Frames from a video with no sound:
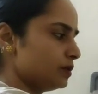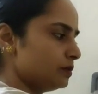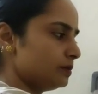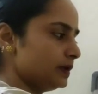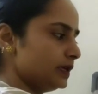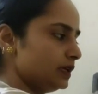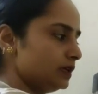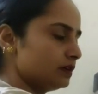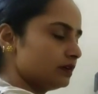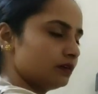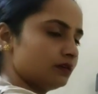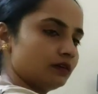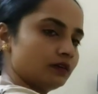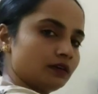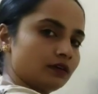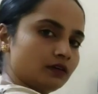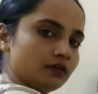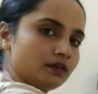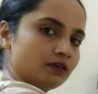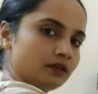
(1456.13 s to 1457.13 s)
be
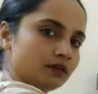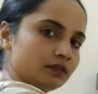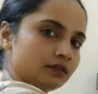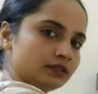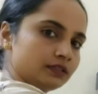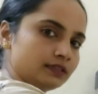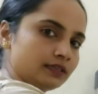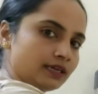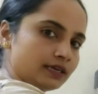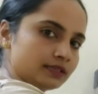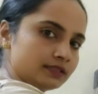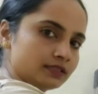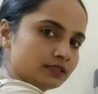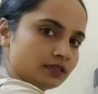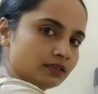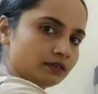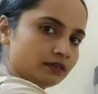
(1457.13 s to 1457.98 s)
does.